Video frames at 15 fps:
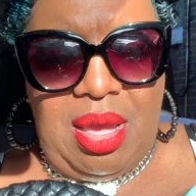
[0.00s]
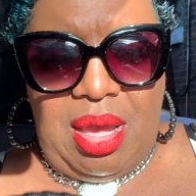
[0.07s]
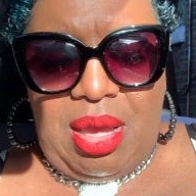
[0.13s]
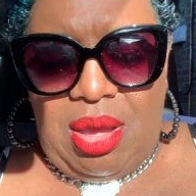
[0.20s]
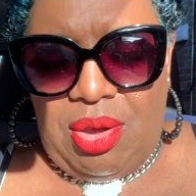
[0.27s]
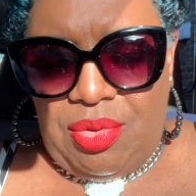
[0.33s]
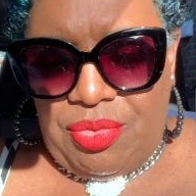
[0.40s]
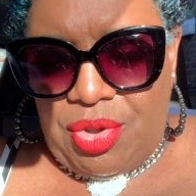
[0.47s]

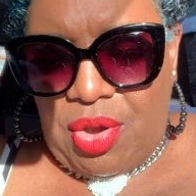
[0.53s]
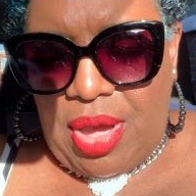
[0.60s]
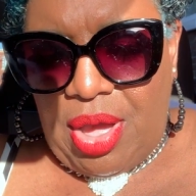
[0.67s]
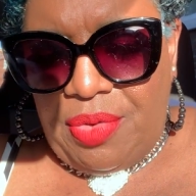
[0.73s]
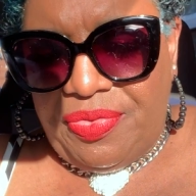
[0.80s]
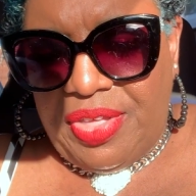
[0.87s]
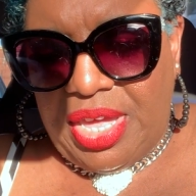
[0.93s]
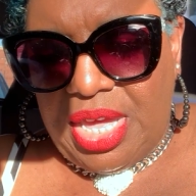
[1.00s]
I don't know, I
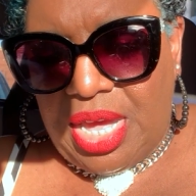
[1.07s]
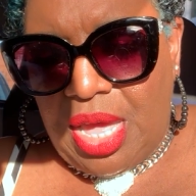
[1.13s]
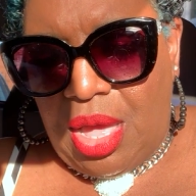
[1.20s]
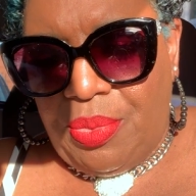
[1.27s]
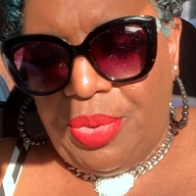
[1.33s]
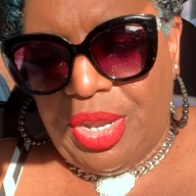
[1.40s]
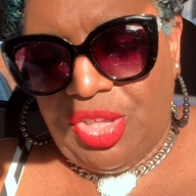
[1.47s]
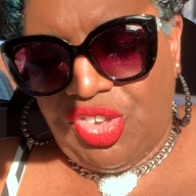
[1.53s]
don't think it
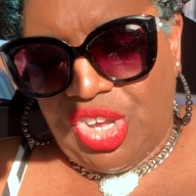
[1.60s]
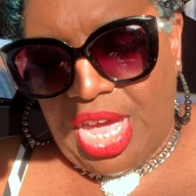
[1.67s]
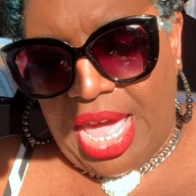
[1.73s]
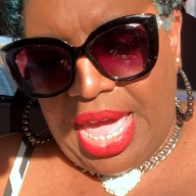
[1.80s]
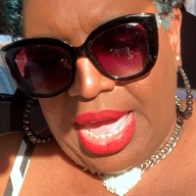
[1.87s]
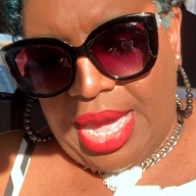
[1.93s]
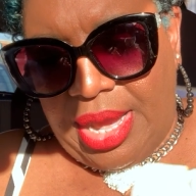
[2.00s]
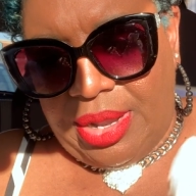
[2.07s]
comes with a
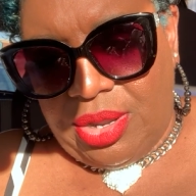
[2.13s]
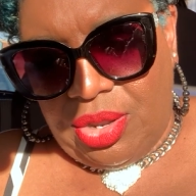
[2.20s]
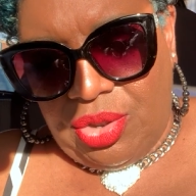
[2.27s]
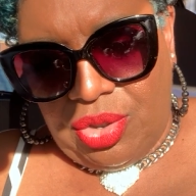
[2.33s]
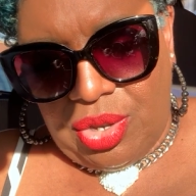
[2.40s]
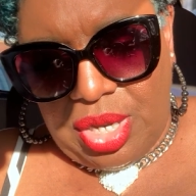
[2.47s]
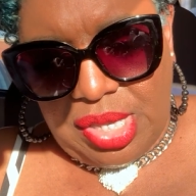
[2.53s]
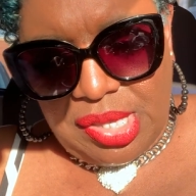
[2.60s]
chain.
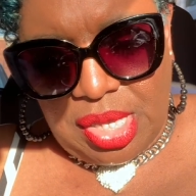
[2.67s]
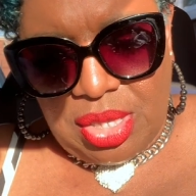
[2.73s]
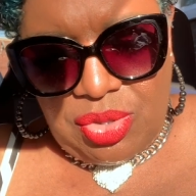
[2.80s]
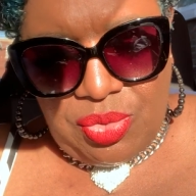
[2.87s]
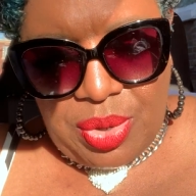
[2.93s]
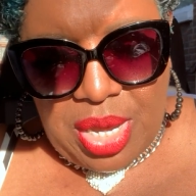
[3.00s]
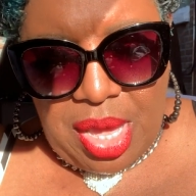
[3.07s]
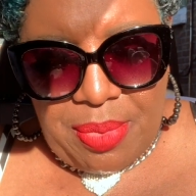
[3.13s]
Does
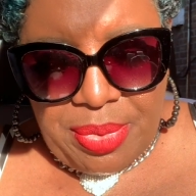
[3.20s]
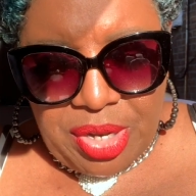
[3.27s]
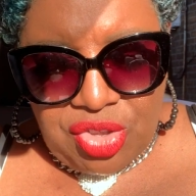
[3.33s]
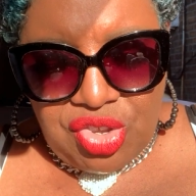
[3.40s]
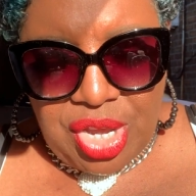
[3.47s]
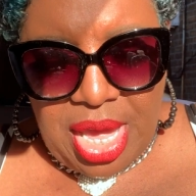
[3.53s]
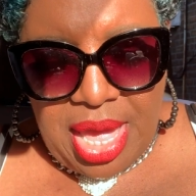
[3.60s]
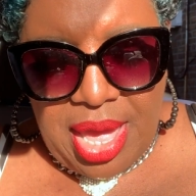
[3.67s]
it come
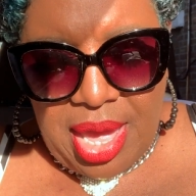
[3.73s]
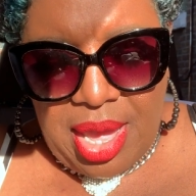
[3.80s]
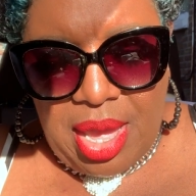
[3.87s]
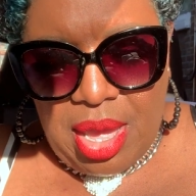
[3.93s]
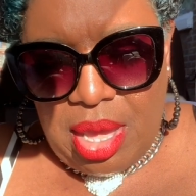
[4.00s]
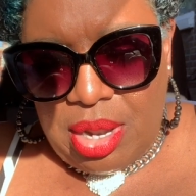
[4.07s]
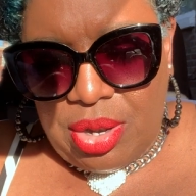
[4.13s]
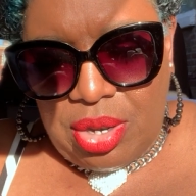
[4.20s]
with a
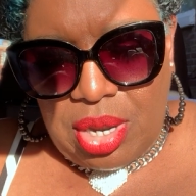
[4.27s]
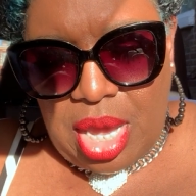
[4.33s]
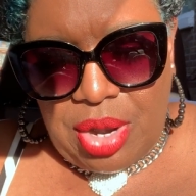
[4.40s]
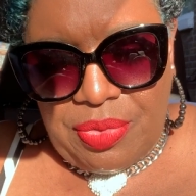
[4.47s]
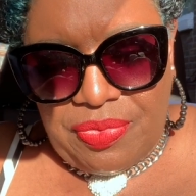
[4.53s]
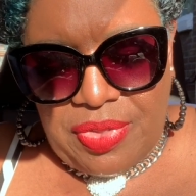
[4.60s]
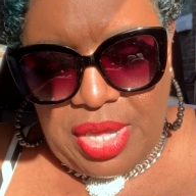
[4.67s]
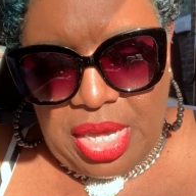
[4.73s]
chain? I
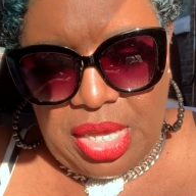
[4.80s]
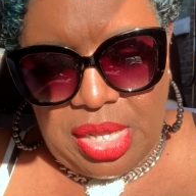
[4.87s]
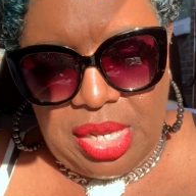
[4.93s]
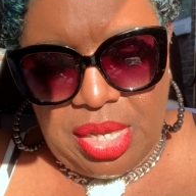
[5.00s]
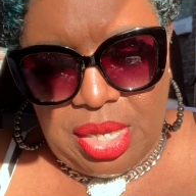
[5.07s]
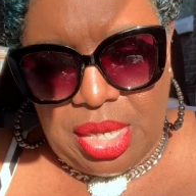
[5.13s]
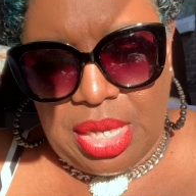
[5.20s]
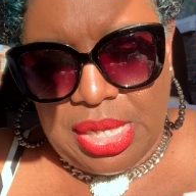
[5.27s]
don't think it
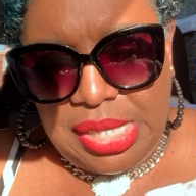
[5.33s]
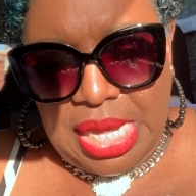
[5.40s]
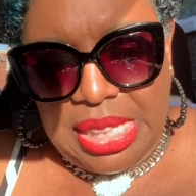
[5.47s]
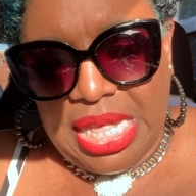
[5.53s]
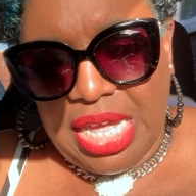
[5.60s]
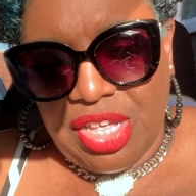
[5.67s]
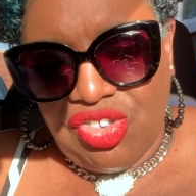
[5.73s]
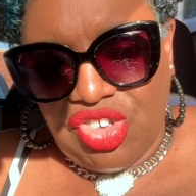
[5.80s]
does. I
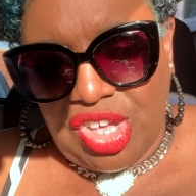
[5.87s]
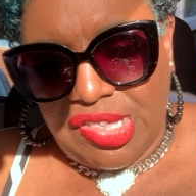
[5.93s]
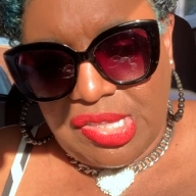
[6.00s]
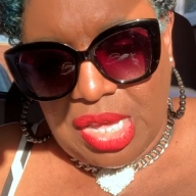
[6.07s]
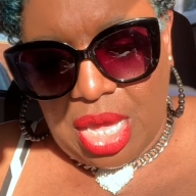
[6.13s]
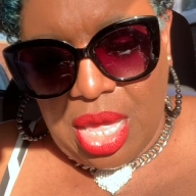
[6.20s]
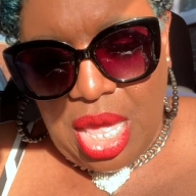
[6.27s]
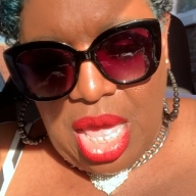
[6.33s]
think it's just
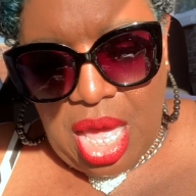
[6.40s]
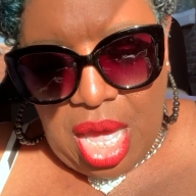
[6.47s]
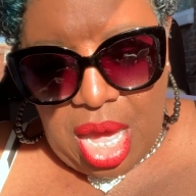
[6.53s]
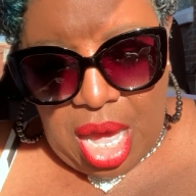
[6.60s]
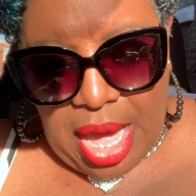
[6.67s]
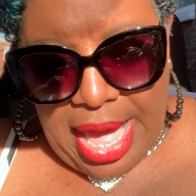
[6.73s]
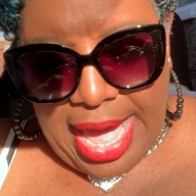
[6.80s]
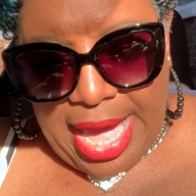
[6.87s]
a,
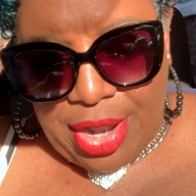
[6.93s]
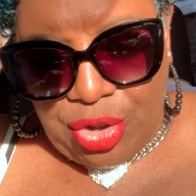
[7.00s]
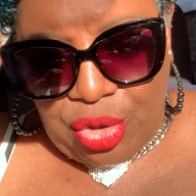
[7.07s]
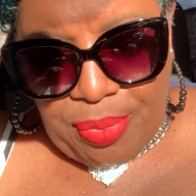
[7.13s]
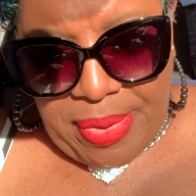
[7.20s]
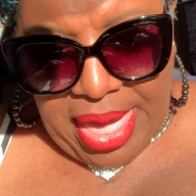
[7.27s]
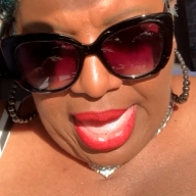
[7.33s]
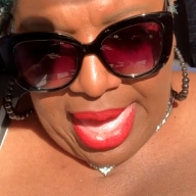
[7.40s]
a
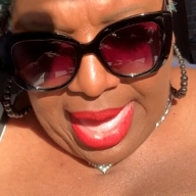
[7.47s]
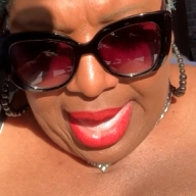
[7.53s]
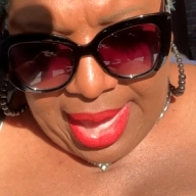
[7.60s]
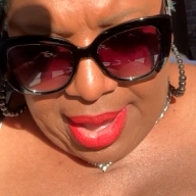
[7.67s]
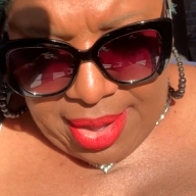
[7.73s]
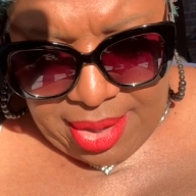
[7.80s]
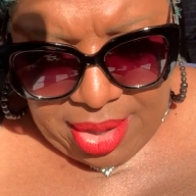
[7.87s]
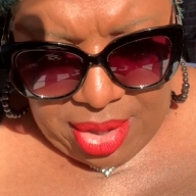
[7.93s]
handle bag.
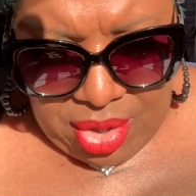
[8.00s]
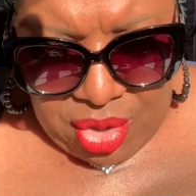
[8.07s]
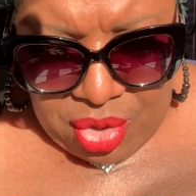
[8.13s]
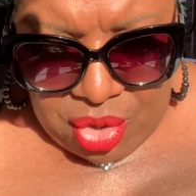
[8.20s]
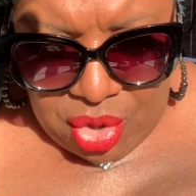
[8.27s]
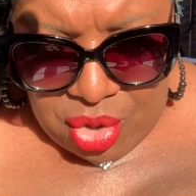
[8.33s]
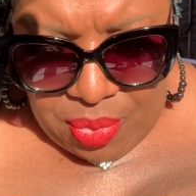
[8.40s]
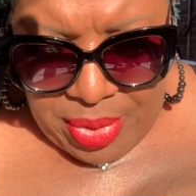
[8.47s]

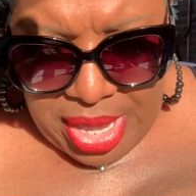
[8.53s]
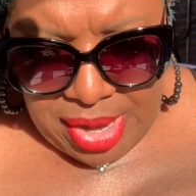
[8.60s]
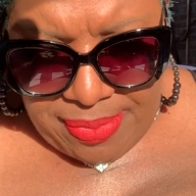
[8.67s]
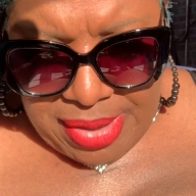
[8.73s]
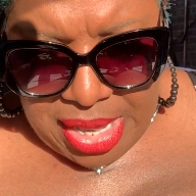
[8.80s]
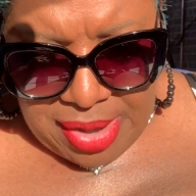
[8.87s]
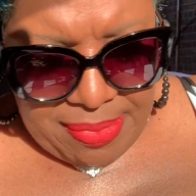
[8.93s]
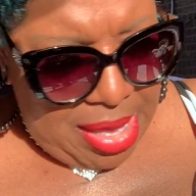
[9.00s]
Oh, wait a
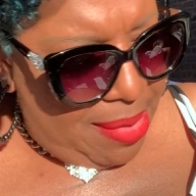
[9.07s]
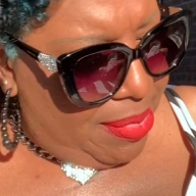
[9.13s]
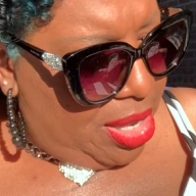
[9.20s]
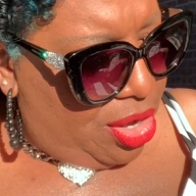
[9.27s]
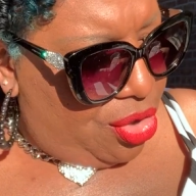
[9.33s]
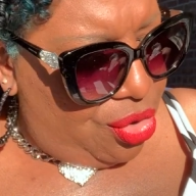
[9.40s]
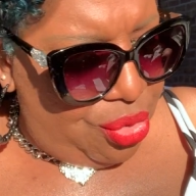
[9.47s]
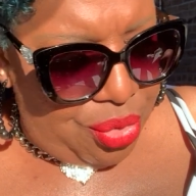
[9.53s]
minute. Maybe
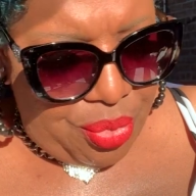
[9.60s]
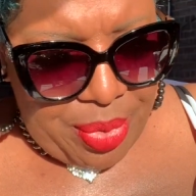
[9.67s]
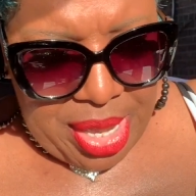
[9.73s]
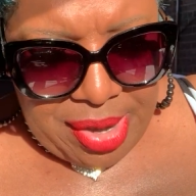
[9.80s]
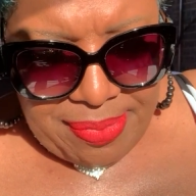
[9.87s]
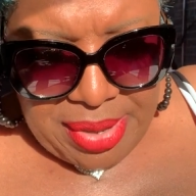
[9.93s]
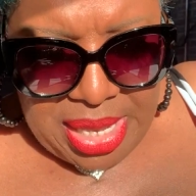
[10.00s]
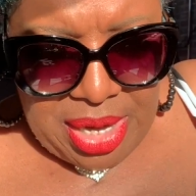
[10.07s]
it do.
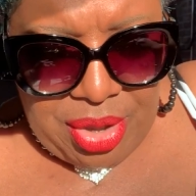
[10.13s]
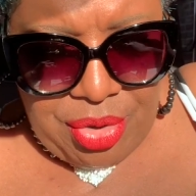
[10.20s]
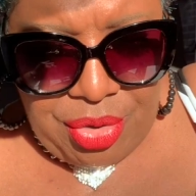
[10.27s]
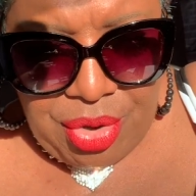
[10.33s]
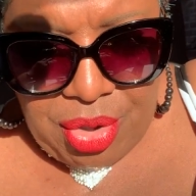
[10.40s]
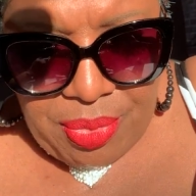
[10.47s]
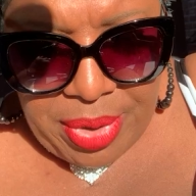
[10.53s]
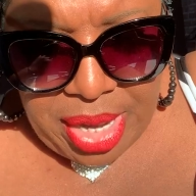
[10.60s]
Wait a minute,
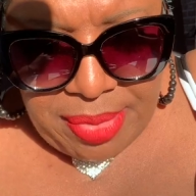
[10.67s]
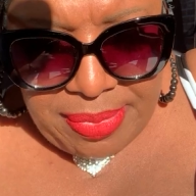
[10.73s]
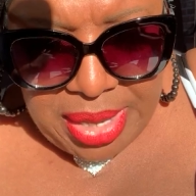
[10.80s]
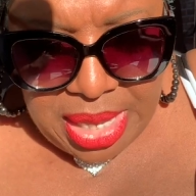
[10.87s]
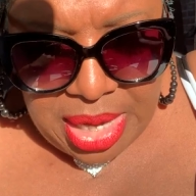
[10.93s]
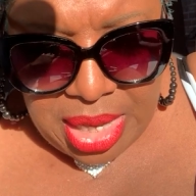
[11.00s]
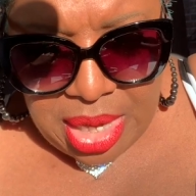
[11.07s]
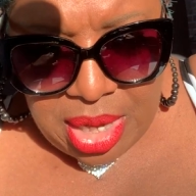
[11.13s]
girl. Wait a
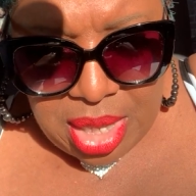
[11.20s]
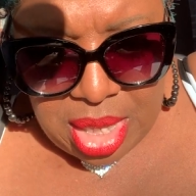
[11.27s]
minute.